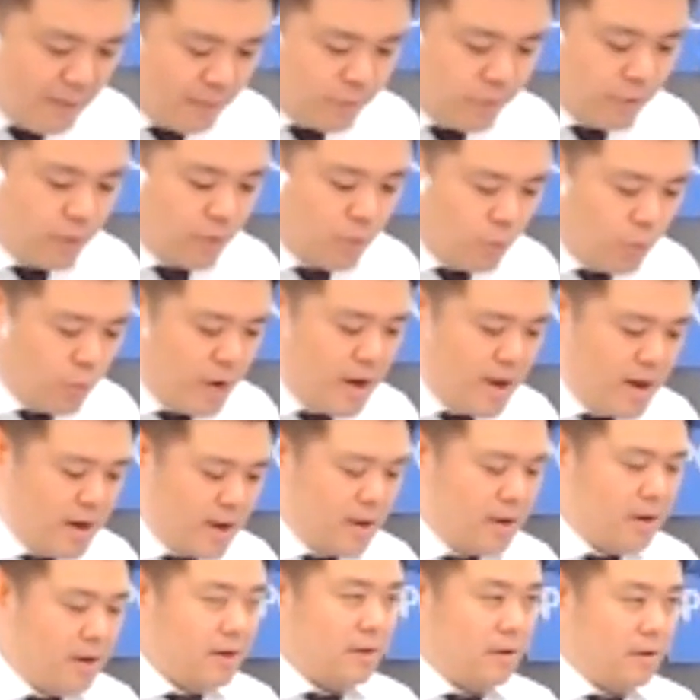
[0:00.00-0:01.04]
for
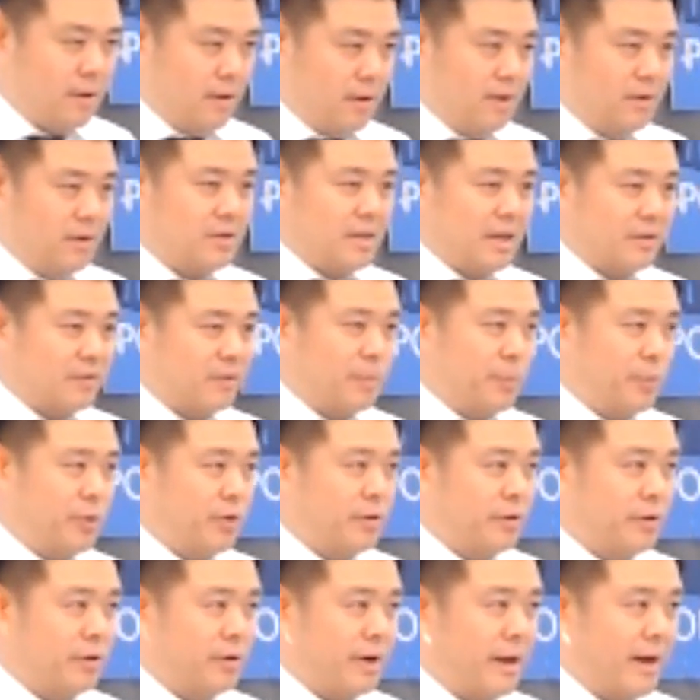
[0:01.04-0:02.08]
we, this sounds
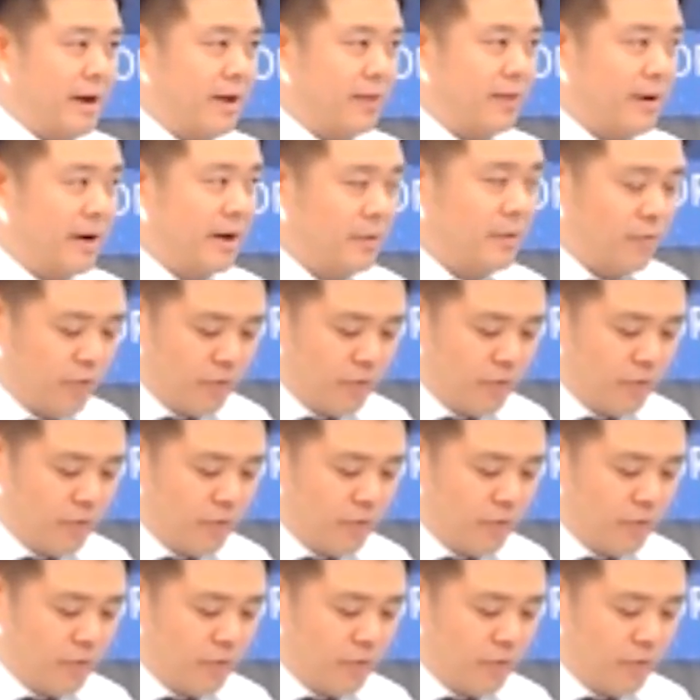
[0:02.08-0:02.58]
familiar now, right?